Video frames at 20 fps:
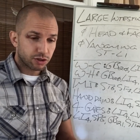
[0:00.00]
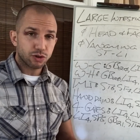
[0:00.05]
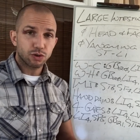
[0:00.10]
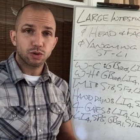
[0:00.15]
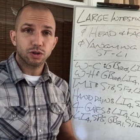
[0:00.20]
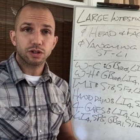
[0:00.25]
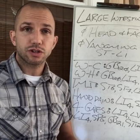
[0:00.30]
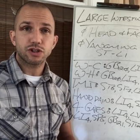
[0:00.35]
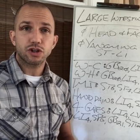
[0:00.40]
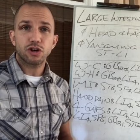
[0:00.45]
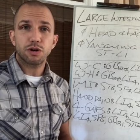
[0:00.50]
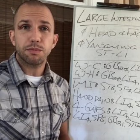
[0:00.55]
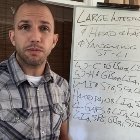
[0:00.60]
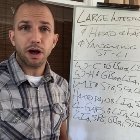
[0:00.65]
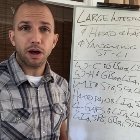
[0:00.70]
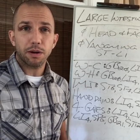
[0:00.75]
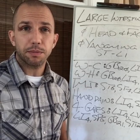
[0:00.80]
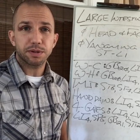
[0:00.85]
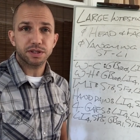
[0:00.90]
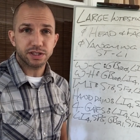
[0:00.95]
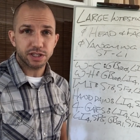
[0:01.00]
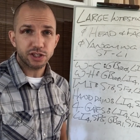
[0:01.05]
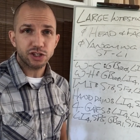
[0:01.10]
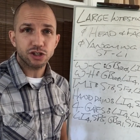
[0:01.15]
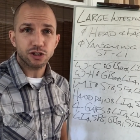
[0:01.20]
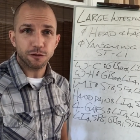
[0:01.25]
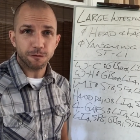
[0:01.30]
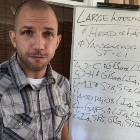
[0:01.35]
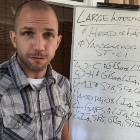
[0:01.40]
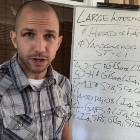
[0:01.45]
to turn
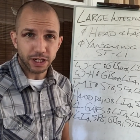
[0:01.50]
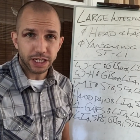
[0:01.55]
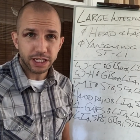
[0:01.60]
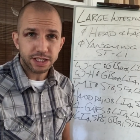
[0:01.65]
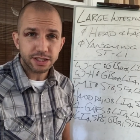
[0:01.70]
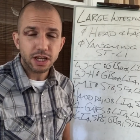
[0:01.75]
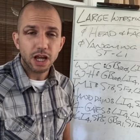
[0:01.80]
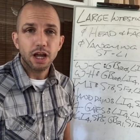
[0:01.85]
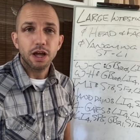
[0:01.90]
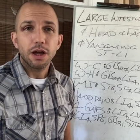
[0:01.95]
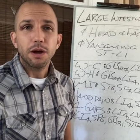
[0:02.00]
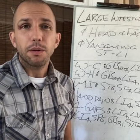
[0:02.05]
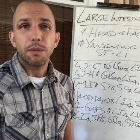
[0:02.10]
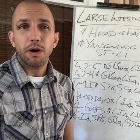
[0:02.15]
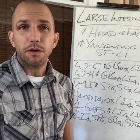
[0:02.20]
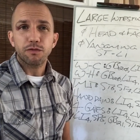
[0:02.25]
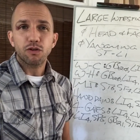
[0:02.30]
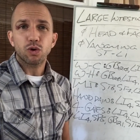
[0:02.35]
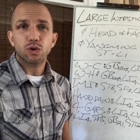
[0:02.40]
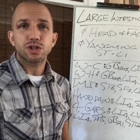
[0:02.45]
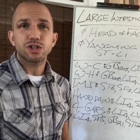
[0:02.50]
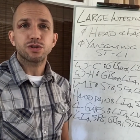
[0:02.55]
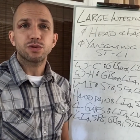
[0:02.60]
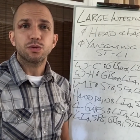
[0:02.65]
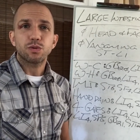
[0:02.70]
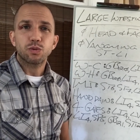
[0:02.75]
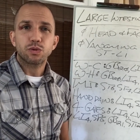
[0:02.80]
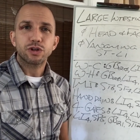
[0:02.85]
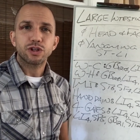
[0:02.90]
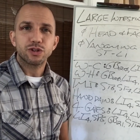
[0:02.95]
malposition of fetus. Of course,
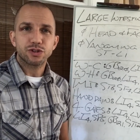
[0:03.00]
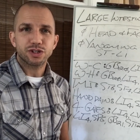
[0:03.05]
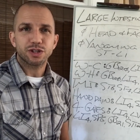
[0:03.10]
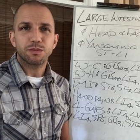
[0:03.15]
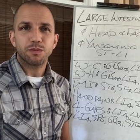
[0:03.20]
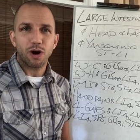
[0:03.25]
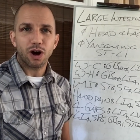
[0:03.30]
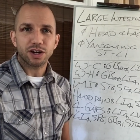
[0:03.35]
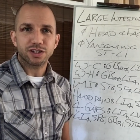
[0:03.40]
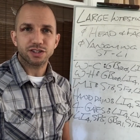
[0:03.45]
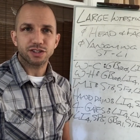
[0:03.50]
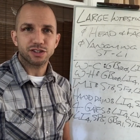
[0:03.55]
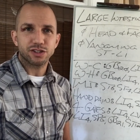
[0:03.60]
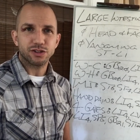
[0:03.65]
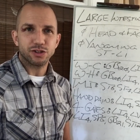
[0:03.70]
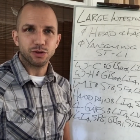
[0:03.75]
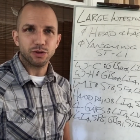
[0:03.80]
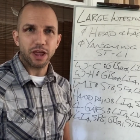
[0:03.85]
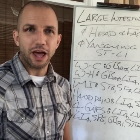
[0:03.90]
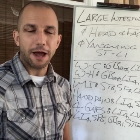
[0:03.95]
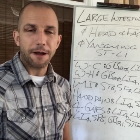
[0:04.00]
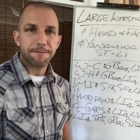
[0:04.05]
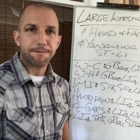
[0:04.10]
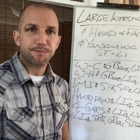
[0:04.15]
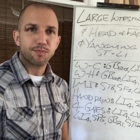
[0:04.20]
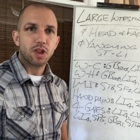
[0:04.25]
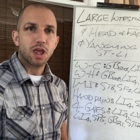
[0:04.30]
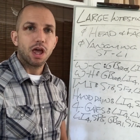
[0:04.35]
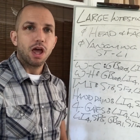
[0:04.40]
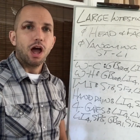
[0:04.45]
we're using Moxa to do that.
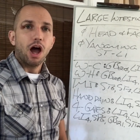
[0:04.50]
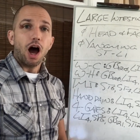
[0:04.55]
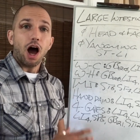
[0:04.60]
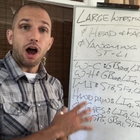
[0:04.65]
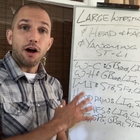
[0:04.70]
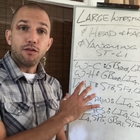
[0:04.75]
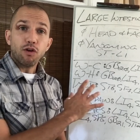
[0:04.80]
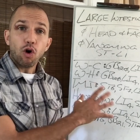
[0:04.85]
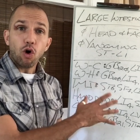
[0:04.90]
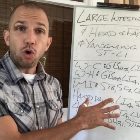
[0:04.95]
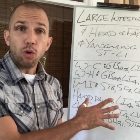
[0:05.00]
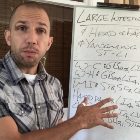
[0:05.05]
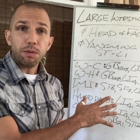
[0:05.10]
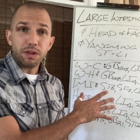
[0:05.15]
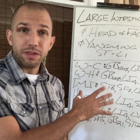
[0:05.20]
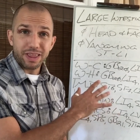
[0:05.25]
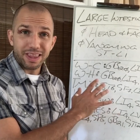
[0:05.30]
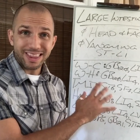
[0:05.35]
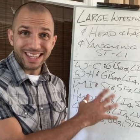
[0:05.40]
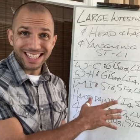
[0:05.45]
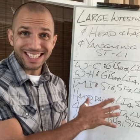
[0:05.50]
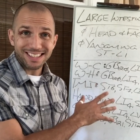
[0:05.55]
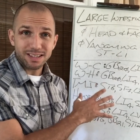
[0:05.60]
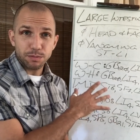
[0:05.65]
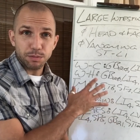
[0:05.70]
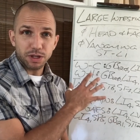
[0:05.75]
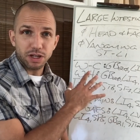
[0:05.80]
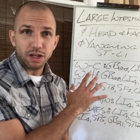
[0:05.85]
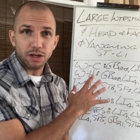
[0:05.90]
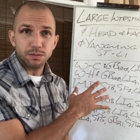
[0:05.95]
I hope that this
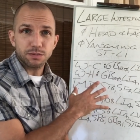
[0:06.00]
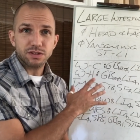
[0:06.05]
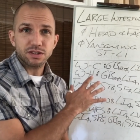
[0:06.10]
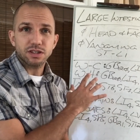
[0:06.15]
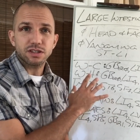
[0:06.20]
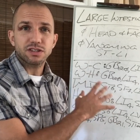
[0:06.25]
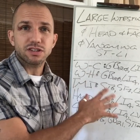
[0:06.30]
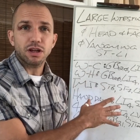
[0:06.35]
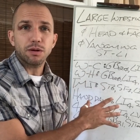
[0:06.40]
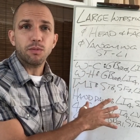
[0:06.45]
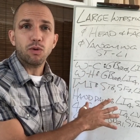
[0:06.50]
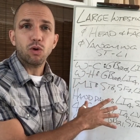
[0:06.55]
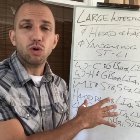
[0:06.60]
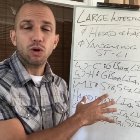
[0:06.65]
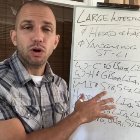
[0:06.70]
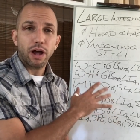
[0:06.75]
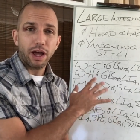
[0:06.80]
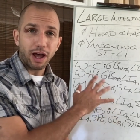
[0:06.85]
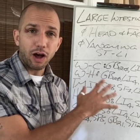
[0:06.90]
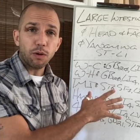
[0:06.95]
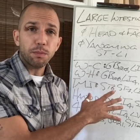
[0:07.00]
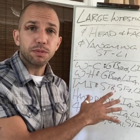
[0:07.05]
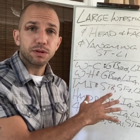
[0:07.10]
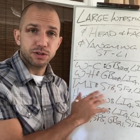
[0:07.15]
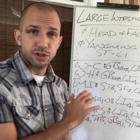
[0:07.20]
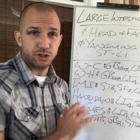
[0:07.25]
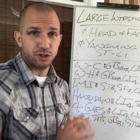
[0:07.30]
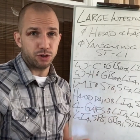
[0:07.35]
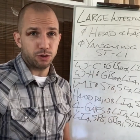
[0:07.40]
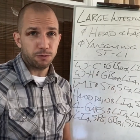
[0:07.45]
becomes some help
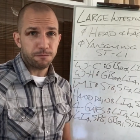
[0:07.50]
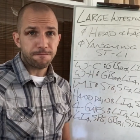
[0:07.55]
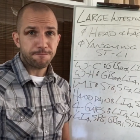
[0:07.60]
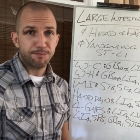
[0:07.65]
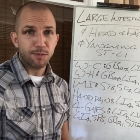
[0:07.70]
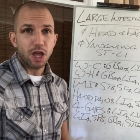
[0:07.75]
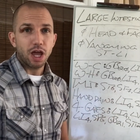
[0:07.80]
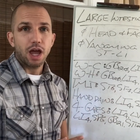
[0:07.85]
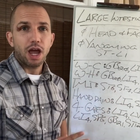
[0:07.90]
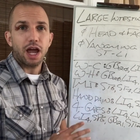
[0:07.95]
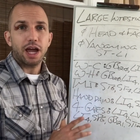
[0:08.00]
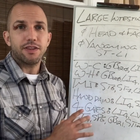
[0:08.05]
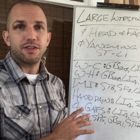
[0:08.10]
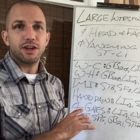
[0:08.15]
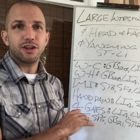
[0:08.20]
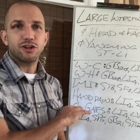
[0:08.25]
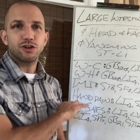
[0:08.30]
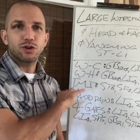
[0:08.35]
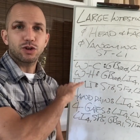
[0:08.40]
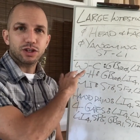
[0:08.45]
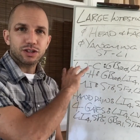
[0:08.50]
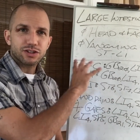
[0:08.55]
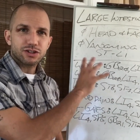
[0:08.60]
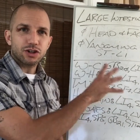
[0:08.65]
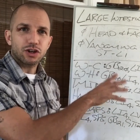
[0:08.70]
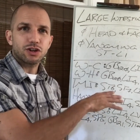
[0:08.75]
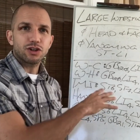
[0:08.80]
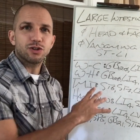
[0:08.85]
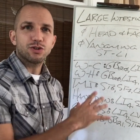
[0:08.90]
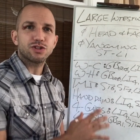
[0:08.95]
to you, and that you can
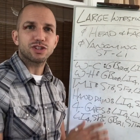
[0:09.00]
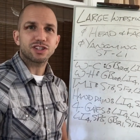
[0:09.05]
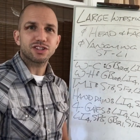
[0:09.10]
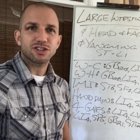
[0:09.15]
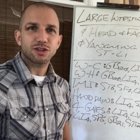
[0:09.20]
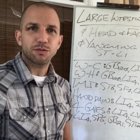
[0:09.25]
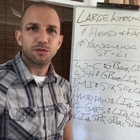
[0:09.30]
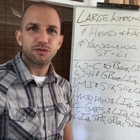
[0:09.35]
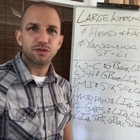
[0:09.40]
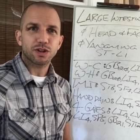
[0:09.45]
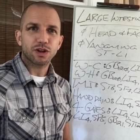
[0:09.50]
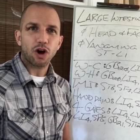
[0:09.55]
start using some of the